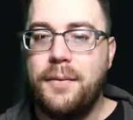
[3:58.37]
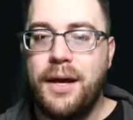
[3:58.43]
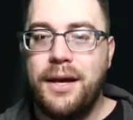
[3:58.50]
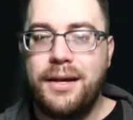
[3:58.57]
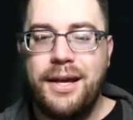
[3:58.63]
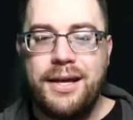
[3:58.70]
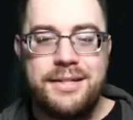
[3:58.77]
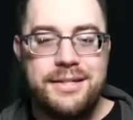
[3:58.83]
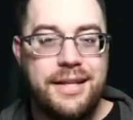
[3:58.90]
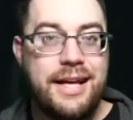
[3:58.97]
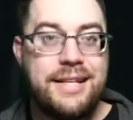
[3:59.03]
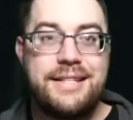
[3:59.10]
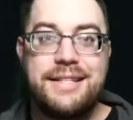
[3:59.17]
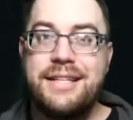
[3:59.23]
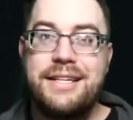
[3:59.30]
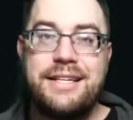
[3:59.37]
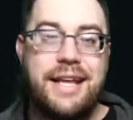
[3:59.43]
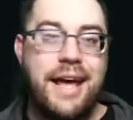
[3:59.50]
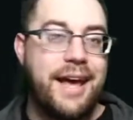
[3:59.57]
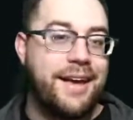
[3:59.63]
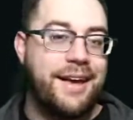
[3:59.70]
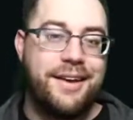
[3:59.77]
guess that's the
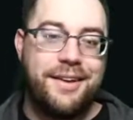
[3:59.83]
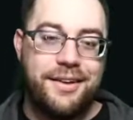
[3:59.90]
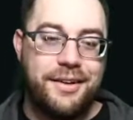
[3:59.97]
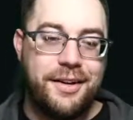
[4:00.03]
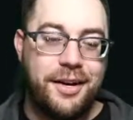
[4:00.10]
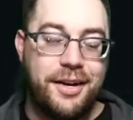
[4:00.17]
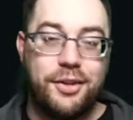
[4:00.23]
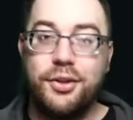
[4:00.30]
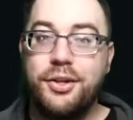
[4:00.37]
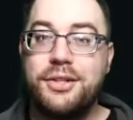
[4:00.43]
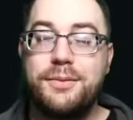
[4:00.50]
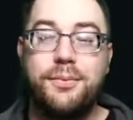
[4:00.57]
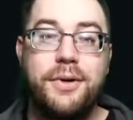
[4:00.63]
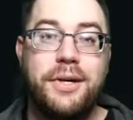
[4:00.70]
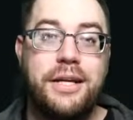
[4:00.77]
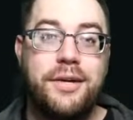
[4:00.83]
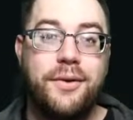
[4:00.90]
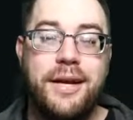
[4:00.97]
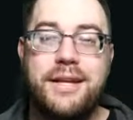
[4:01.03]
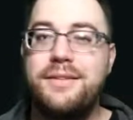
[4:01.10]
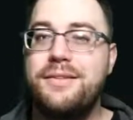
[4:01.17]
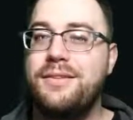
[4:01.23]
deck. Looks pretty
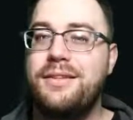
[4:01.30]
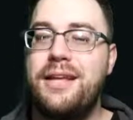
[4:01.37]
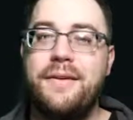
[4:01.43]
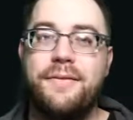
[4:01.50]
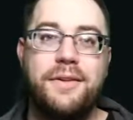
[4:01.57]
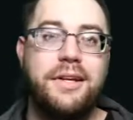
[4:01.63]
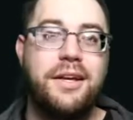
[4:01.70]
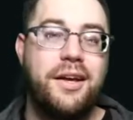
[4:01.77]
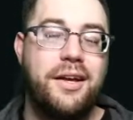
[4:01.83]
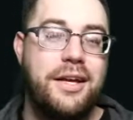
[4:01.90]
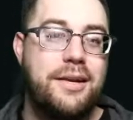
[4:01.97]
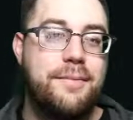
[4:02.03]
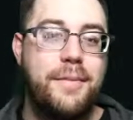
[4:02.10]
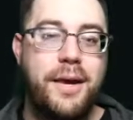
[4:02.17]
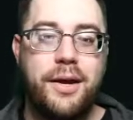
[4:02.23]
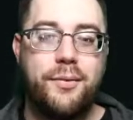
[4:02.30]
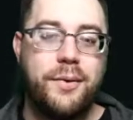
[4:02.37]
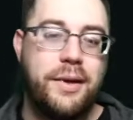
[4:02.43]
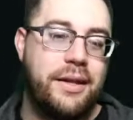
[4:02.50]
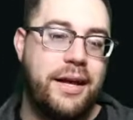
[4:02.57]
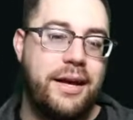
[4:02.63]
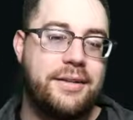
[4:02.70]
great. Definitely in my
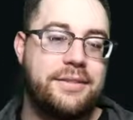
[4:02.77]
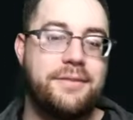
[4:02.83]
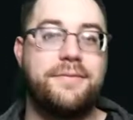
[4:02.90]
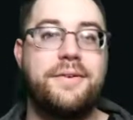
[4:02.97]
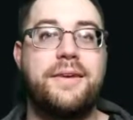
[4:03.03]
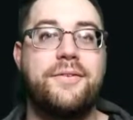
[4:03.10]
wheelhouse of favorite